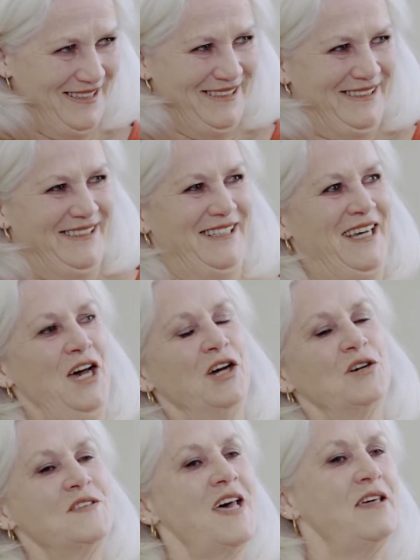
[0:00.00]

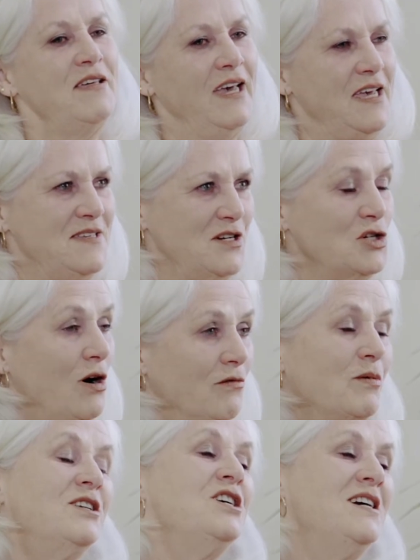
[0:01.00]
Because they think he's a
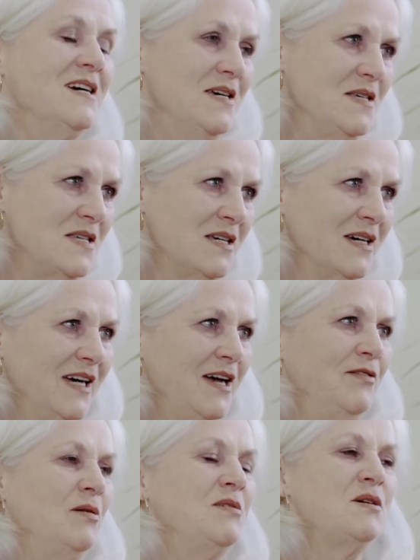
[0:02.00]
toff, which he is,
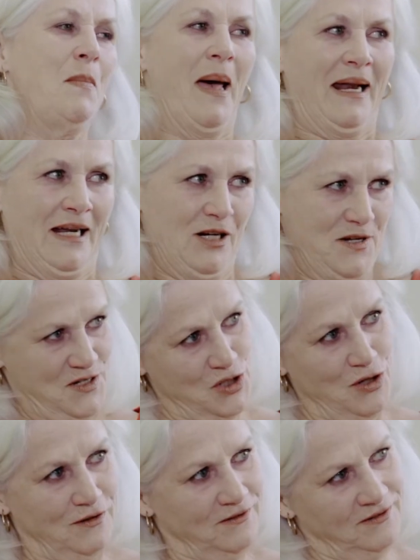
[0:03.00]
even though he's a penniless
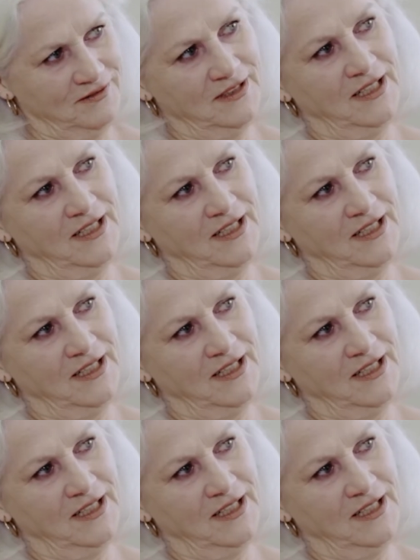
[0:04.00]
toff.